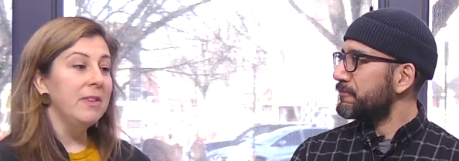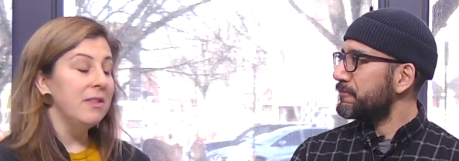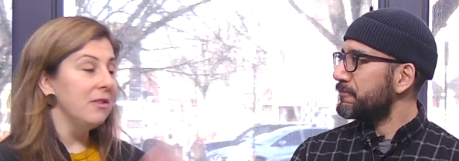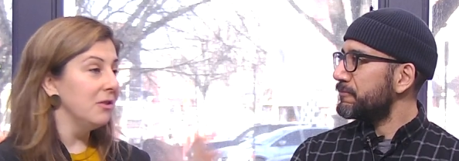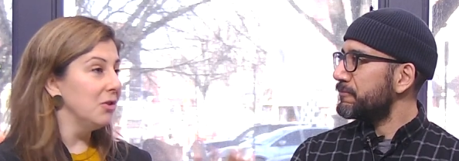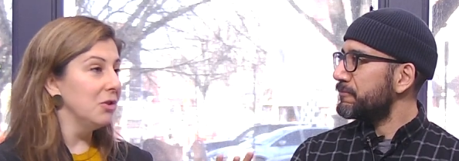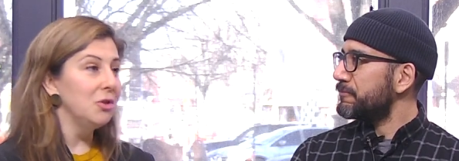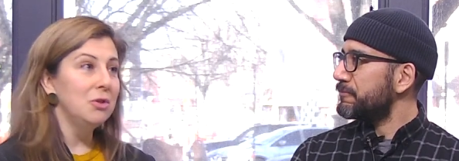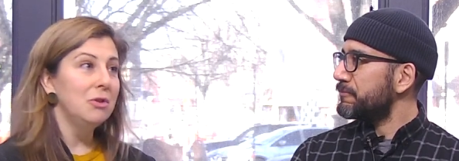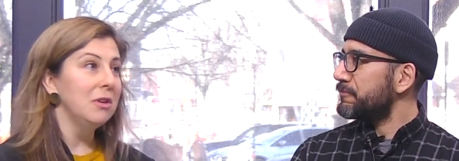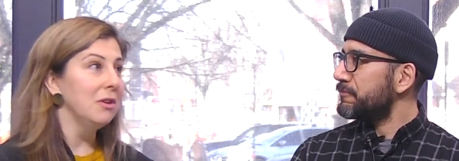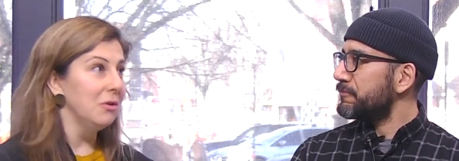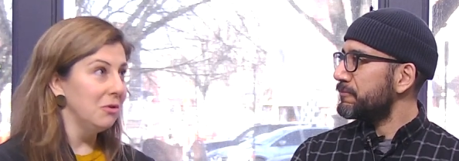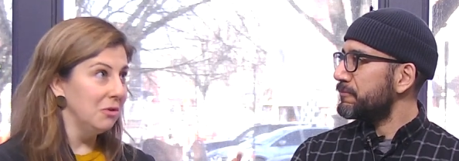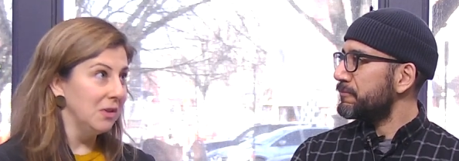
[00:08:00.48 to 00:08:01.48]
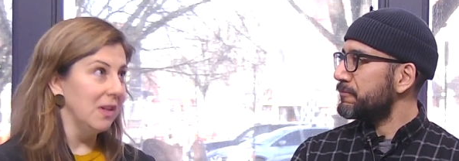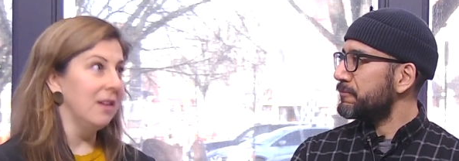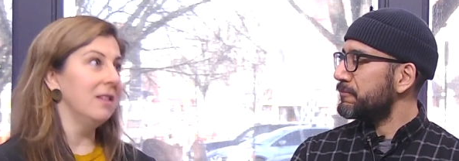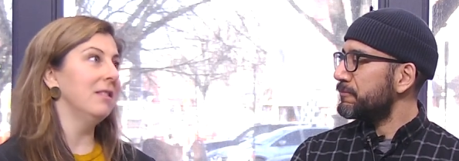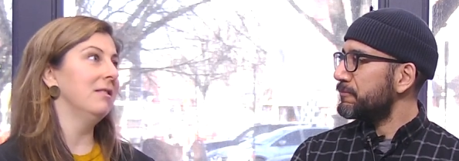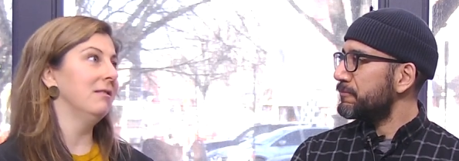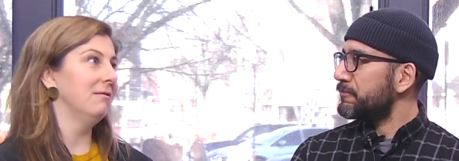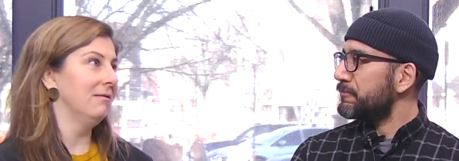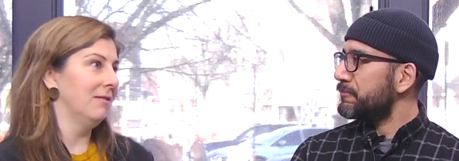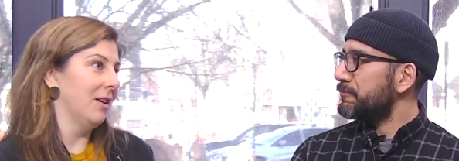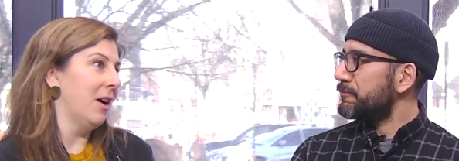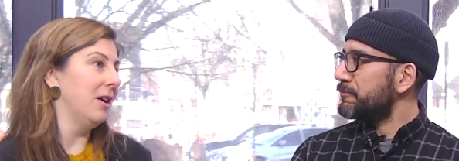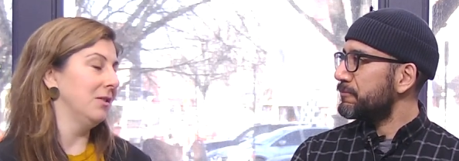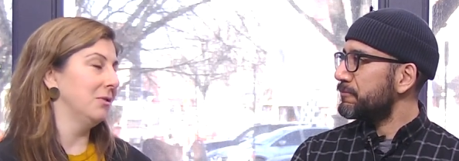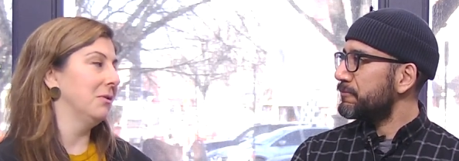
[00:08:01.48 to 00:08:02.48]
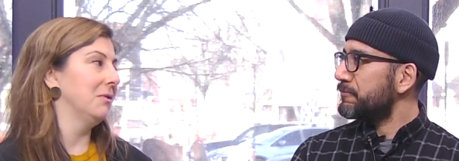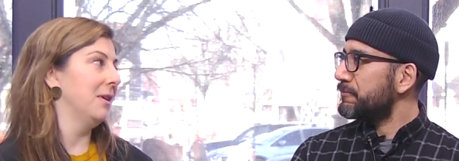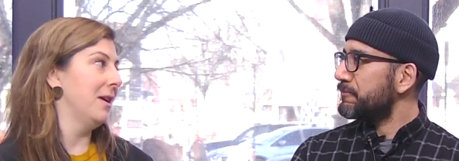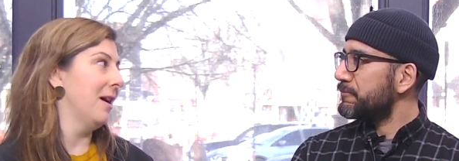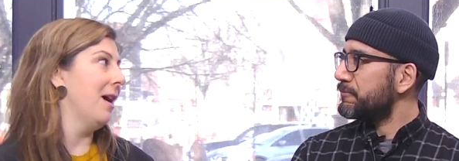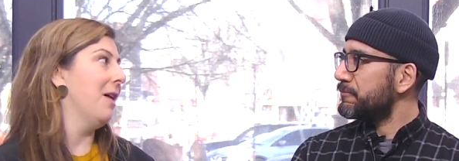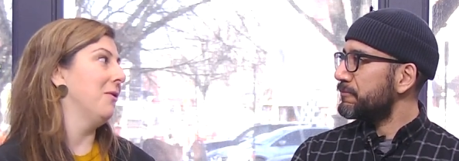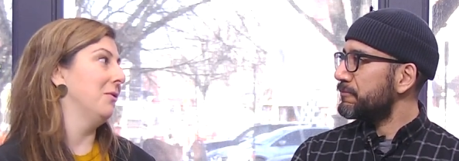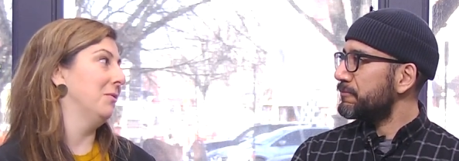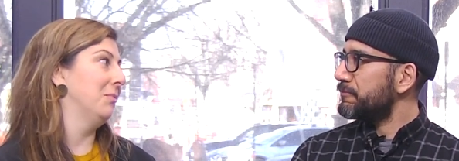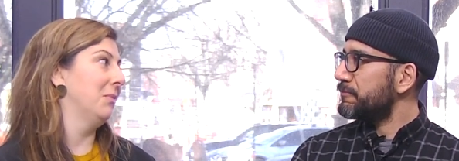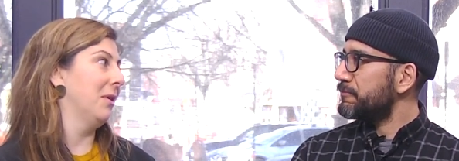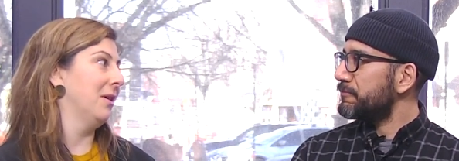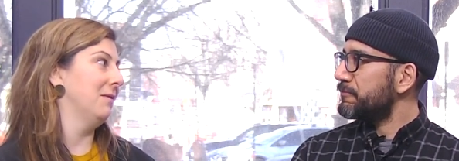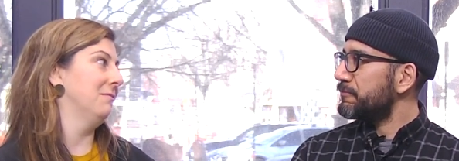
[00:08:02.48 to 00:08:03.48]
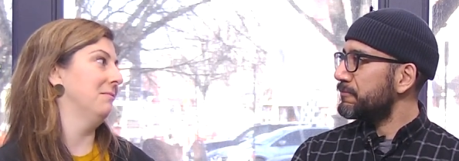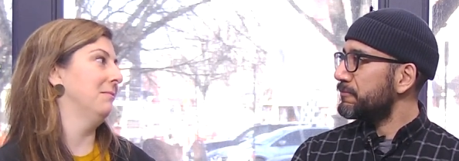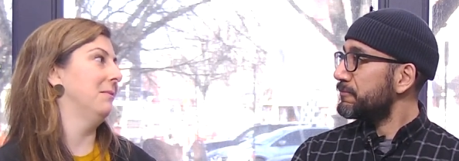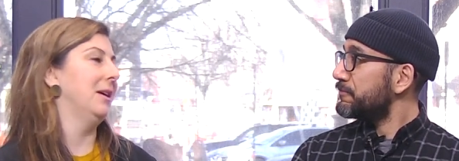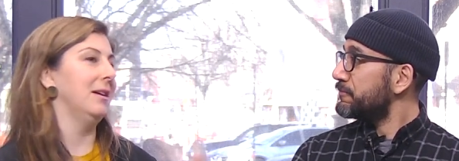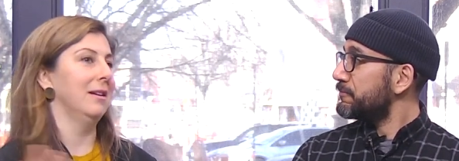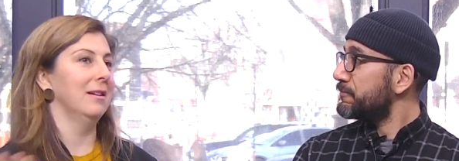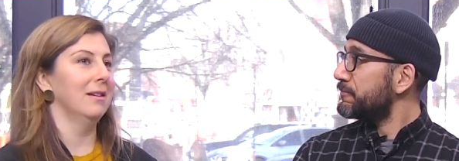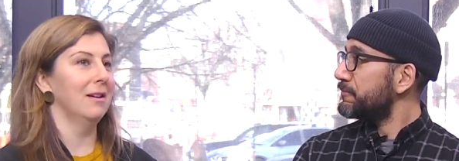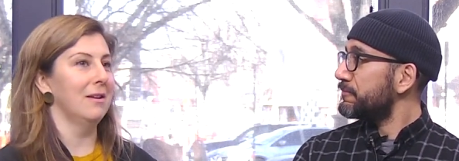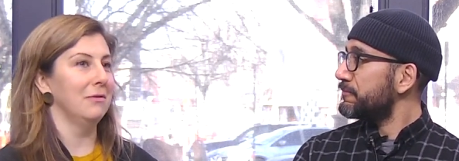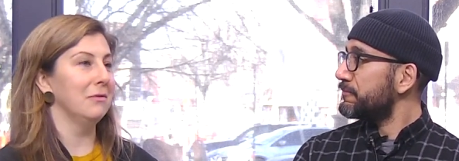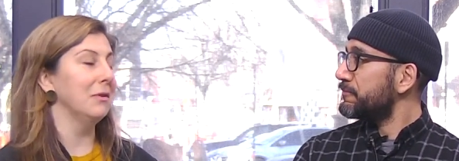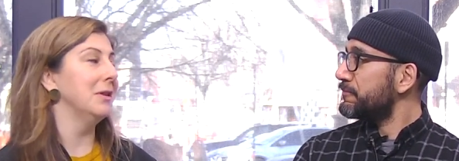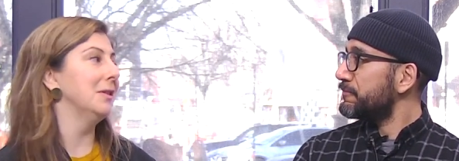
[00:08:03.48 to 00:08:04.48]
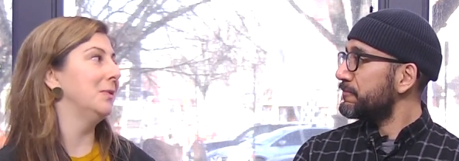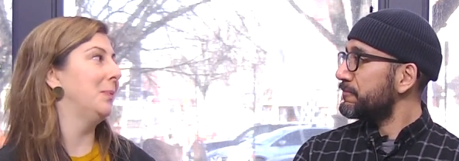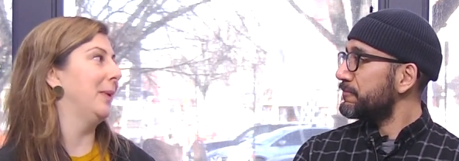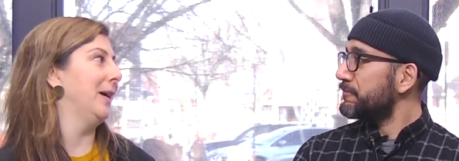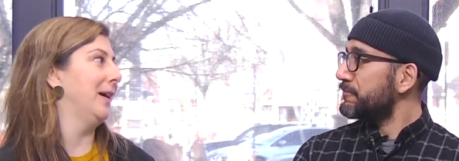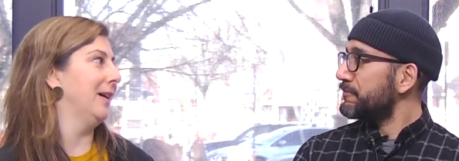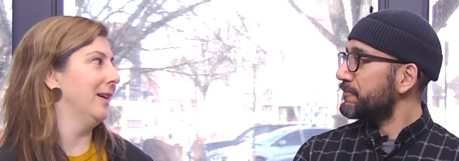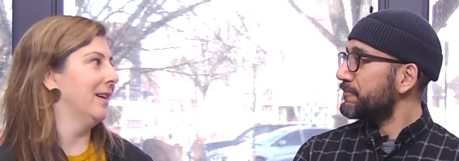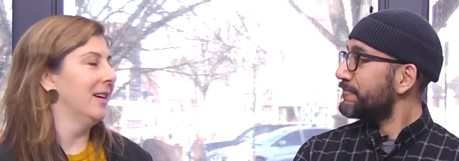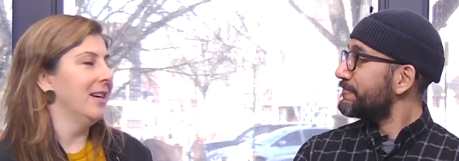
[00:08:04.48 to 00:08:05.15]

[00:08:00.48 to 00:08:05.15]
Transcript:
Speaker 1: then there's a student who's in the high school right now who brought me a frisbee,